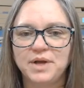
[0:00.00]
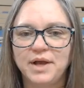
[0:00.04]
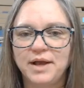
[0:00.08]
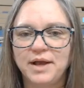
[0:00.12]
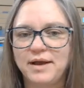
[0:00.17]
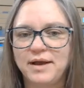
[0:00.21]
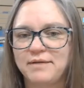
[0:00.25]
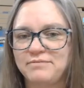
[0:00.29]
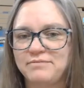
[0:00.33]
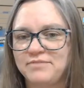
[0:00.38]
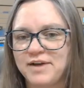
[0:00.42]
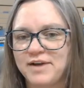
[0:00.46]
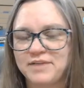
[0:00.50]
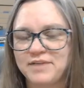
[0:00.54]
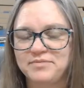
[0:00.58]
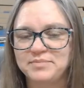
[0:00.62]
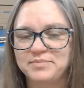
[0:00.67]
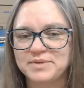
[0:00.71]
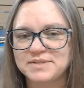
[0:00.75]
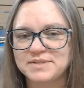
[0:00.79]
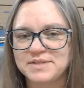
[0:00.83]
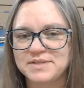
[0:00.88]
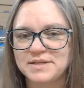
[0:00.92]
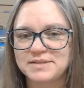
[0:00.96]
a
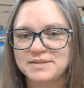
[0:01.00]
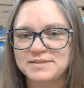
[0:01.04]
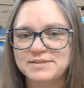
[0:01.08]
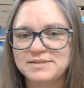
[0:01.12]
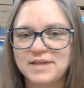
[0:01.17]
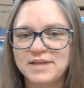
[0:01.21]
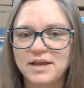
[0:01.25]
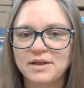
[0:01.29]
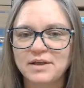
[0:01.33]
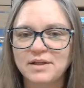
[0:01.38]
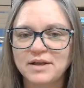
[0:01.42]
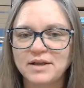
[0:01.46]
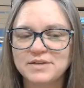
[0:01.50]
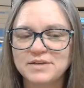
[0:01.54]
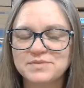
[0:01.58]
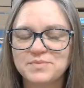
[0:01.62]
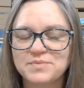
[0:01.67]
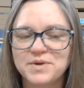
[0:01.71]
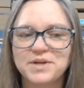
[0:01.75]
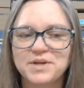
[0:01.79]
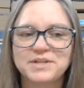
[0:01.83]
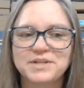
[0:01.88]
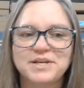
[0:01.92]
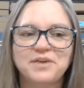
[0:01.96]
5% sale has
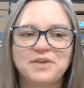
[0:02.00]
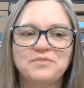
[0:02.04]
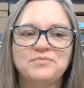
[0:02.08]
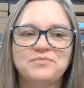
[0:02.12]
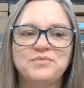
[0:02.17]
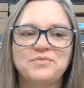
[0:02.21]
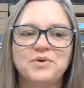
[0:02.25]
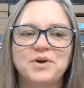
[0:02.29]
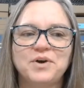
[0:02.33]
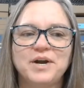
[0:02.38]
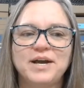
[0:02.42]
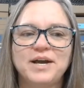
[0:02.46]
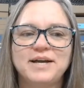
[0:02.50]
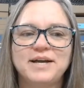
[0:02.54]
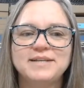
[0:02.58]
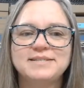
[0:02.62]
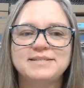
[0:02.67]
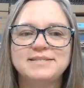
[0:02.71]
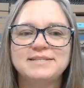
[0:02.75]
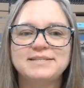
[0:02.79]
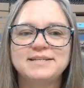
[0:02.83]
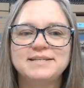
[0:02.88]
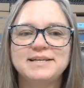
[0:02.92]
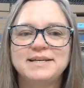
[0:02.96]
worked out for
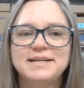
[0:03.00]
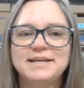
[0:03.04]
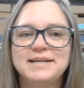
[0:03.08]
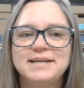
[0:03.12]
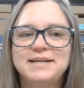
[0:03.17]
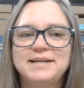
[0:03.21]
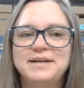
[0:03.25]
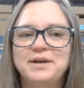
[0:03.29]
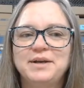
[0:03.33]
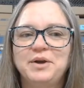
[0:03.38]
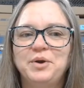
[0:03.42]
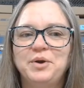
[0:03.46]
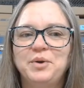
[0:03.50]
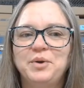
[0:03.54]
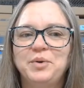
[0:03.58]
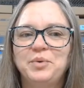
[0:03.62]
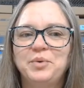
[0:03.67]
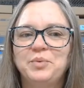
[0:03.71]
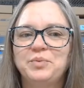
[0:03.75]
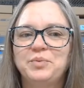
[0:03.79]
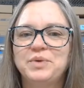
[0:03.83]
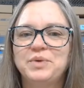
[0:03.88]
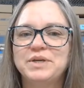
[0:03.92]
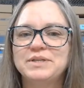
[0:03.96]
us.
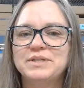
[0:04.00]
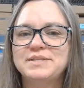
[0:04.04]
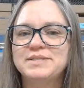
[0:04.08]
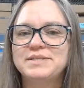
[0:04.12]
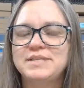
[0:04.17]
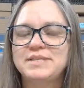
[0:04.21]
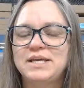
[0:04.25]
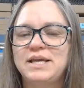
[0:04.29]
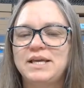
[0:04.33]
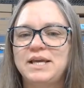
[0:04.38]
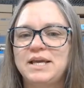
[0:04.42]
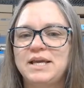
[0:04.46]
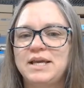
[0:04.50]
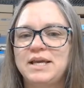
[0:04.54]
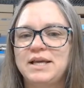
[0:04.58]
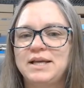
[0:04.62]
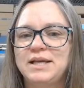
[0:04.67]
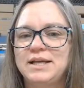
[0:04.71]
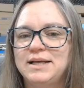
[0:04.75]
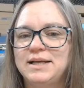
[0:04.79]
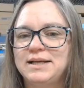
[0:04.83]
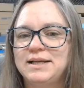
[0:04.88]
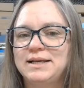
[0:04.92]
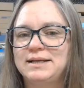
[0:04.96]
We'll see
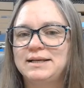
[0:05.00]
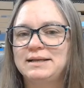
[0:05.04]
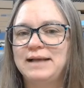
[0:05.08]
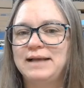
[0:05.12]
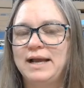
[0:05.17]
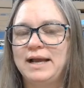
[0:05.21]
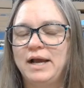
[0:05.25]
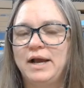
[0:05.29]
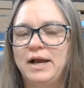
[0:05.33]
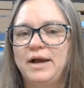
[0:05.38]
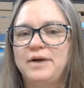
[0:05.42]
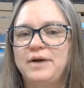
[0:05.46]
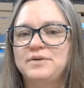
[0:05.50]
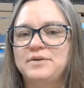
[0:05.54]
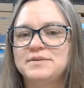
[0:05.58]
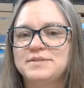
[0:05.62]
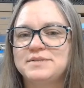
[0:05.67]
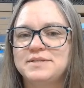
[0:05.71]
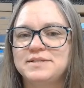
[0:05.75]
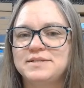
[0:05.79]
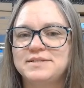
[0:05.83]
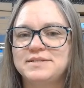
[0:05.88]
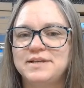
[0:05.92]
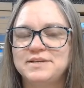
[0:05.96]
how
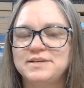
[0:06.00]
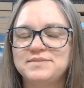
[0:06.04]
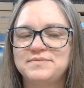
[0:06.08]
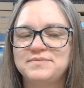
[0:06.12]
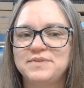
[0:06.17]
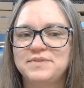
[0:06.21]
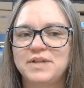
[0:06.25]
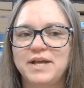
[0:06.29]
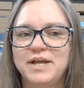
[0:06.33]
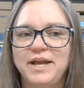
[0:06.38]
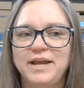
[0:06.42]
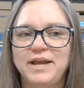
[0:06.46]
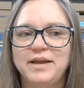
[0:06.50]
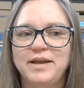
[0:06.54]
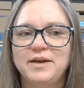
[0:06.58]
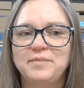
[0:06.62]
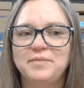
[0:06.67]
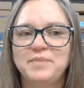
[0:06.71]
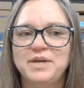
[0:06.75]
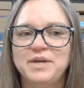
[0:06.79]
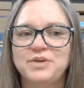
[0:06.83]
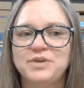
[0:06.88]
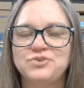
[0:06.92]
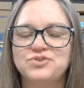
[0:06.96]
successful I am
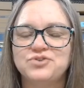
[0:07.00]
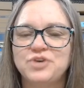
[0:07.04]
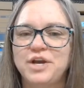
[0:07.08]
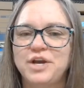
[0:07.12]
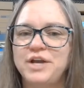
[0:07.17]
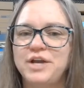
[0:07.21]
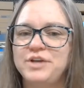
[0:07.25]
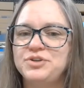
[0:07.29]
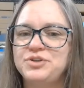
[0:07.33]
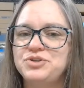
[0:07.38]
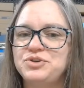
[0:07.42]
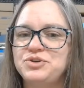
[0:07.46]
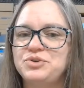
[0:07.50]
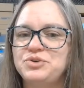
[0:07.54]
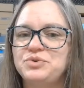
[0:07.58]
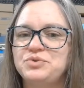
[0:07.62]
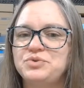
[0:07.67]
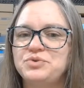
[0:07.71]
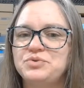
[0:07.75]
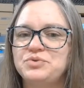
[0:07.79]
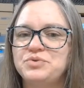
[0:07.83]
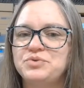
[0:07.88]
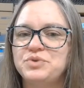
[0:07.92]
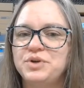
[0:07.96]
in trying
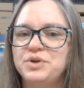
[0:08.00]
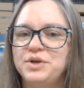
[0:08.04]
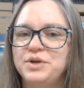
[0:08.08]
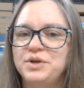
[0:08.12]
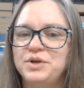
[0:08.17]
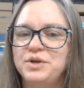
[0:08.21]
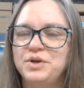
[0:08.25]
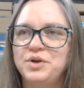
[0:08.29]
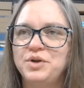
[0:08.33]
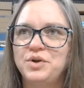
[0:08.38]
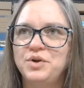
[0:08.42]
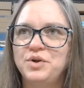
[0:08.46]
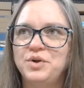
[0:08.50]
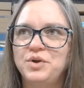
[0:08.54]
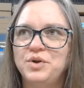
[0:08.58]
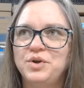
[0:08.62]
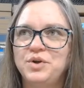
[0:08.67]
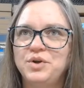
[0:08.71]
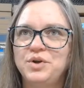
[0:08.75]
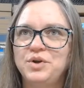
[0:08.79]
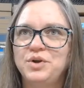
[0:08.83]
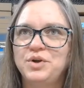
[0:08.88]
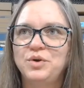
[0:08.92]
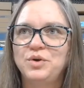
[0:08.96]
to
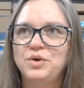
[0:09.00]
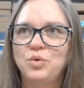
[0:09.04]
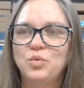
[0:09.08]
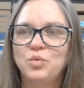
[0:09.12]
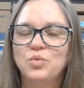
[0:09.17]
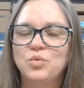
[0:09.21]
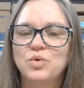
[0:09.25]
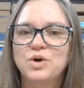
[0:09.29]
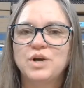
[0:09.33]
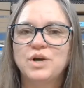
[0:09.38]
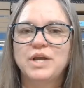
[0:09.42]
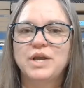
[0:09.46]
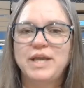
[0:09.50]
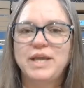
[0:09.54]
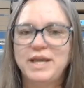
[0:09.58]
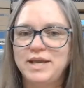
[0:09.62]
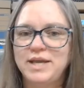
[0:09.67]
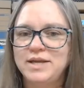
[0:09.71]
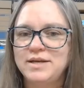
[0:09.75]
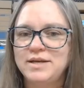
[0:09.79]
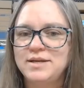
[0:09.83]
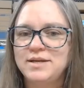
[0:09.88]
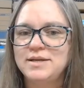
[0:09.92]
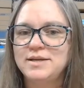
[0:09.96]
work
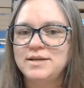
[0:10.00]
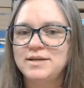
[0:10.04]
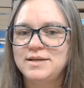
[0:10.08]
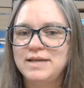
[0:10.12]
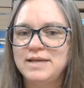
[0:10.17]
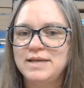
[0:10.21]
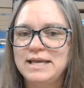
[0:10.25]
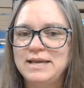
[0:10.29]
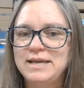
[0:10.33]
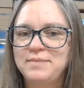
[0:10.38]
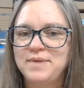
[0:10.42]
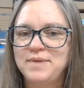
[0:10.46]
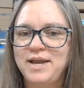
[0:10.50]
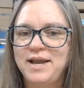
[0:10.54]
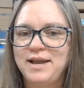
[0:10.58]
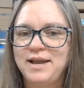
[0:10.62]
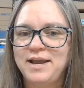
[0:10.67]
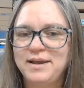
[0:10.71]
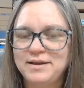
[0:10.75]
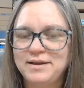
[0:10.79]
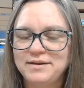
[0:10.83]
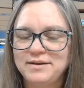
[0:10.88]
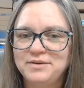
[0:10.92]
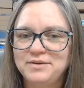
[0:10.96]
in
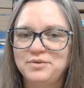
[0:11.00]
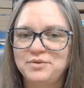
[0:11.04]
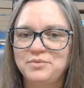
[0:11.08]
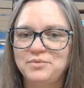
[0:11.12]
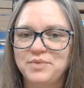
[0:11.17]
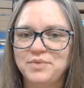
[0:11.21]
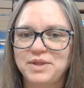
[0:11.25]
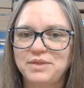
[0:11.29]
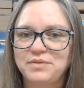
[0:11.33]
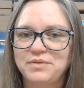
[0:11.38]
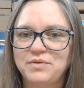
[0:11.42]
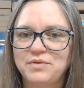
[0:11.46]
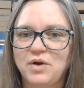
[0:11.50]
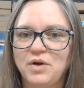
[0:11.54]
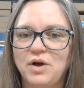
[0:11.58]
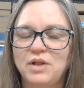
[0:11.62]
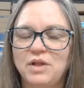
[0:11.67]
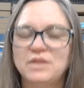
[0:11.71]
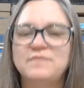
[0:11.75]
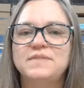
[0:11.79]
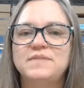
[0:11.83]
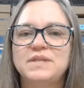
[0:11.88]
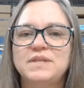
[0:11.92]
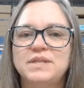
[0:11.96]
eBay with all
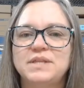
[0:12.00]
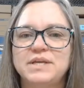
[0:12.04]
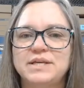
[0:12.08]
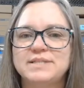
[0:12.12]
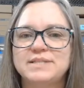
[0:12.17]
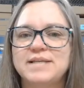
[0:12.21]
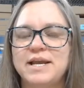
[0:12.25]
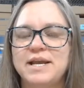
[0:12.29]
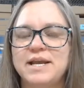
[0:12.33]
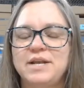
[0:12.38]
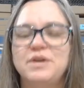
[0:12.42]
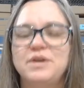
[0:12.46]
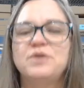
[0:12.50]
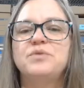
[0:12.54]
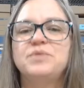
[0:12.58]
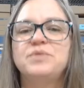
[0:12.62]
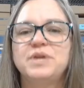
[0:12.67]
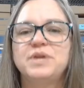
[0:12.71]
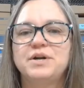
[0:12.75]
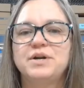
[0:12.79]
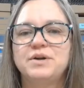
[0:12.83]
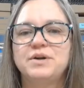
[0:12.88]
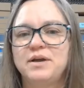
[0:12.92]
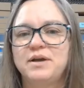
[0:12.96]
of the things I know
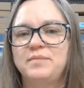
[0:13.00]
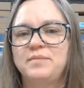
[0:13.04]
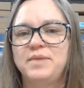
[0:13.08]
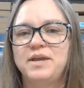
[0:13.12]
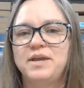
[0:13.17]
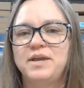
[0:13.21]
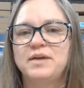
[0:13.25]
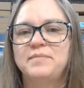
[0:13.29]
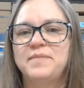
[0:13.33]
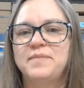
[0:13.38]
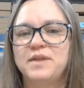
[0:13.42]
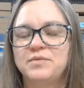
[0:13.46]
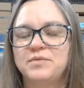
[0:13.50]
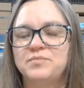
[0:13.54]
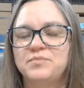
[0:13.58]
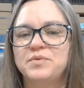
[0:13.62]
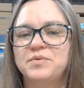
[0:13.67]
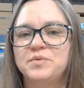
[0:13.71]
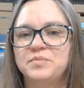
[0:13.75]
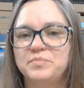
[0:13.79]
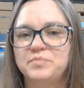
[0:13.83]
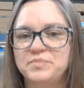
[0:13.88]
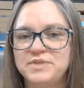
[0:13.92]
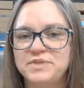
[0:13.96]
that are coming up that
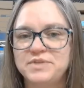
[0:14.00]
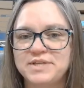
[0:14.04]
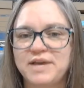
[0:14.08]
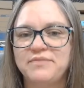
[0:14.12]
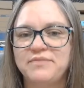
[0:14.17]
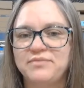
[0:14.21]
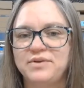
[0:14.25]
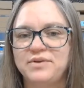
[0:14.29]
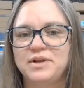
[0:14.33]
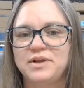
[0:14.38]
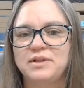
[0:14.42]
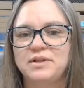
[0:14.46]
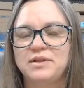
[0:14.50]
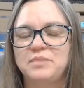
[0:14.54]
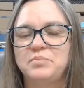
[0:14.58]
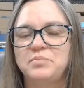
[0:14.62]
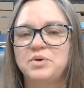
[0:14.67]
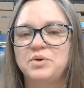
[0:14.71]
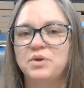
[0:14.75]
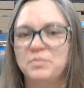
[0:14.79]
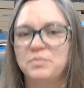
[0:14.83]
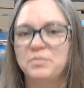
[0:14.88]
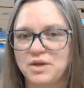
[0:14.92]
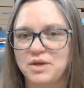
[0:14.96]
will definitely
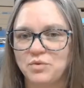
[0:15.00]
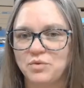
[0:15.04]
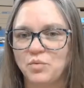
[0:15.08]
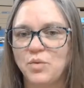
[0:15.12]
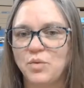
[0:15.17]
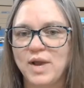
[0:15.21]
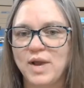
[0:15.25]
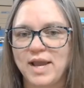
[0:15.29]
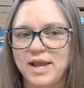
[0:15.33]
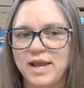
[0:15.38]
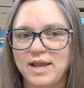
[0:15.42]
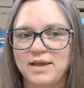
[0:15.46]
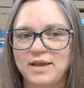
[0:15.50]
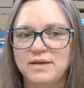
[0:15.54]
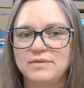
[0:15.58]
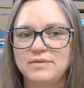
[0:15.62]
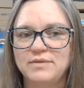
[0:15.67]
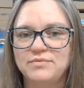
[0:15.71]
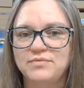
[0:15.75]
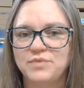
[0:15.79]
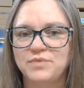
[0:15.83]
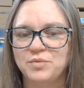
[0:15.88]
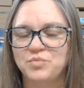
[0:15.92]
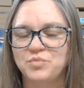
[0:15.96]
pull me away
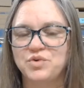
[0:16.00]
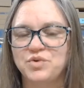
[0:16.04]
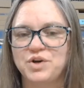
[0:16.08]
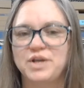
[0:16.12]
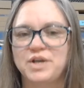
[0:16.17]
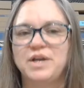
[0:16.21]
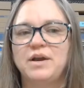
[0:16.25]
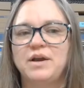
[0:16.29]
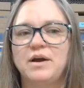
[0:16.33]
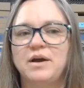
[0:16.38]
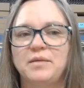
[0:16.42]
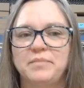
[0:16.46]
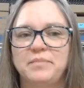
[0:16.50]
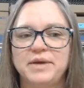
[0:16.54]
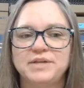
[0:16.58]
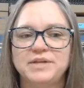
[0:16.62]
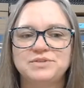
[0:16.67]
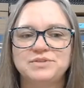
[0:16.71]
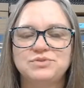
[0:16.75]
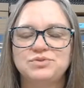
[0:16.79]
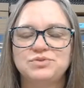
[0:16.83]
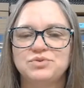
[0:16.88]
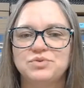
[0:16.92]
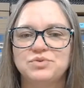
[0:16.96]
from working on my
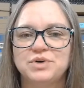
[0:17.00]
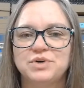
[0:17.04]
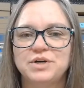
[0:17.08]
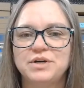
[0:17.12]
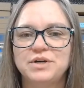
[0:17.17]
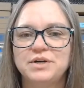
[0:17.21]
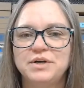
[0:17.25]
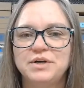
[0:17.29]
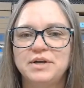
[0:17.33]
store.